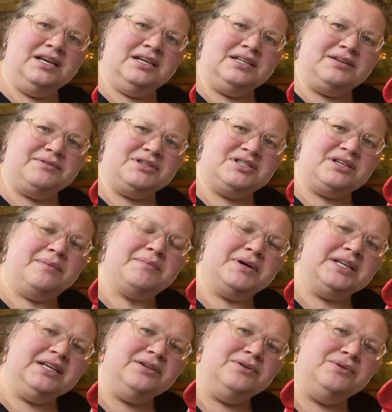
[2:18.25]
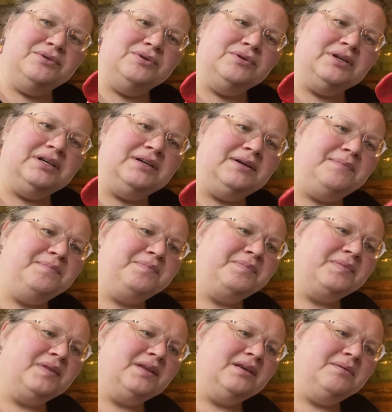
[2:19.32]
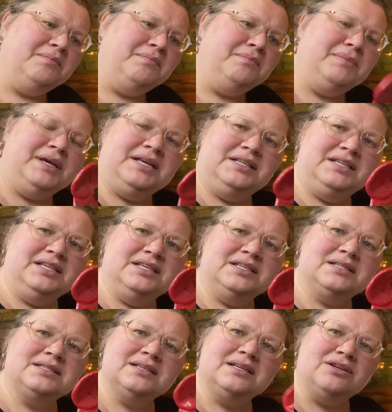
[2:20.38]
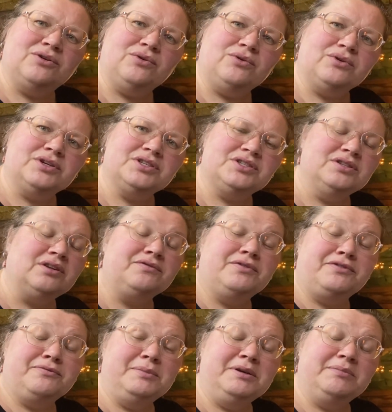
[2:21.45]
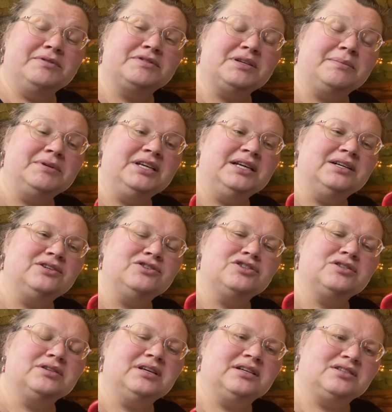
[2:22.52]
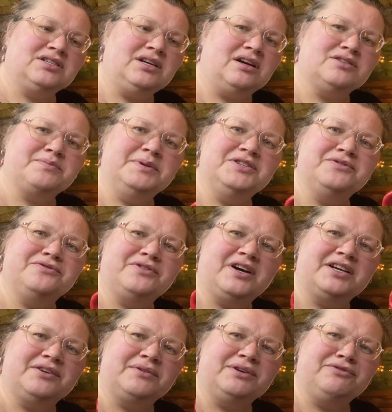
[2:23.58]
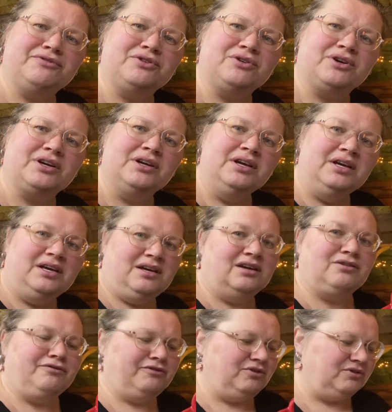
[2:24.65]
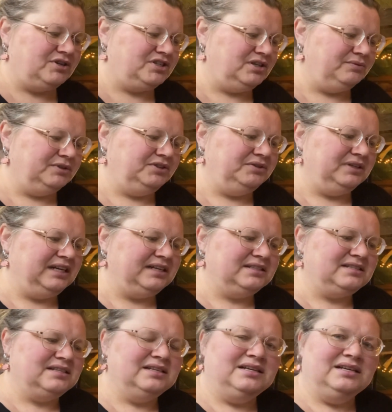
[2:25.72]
There was somebody who made these in a course, not with me, but somebody else, and she asked me to fire it for her, and of course I will do that.